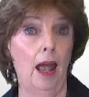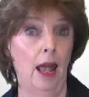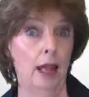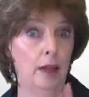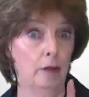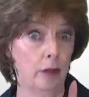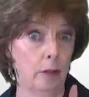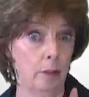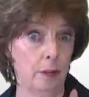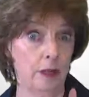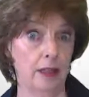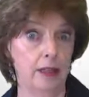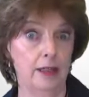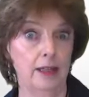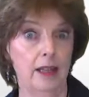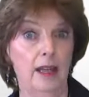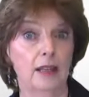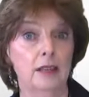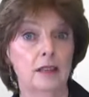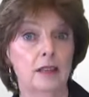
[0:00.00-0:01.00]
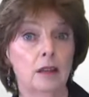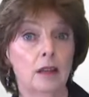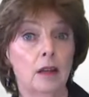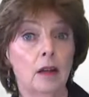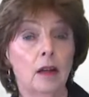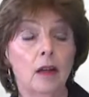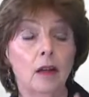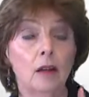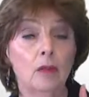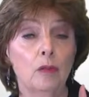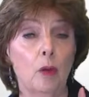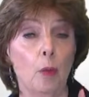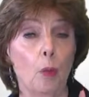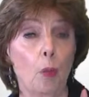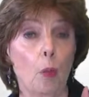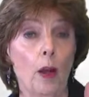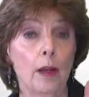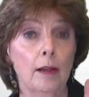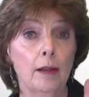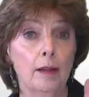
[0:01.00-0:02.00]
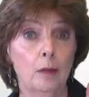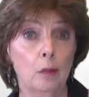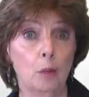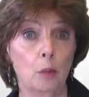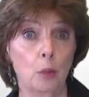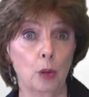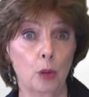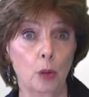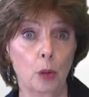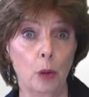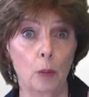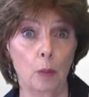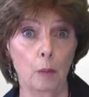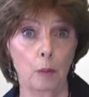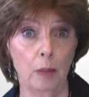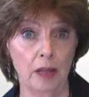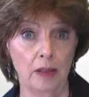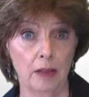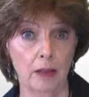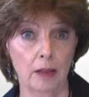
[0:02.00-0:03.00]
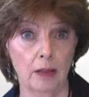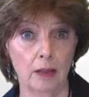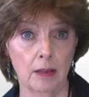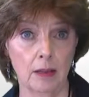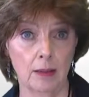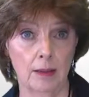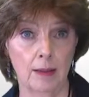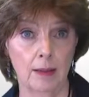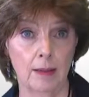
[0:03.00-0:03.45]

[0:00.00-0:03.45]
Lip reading: And repeat that for one more month.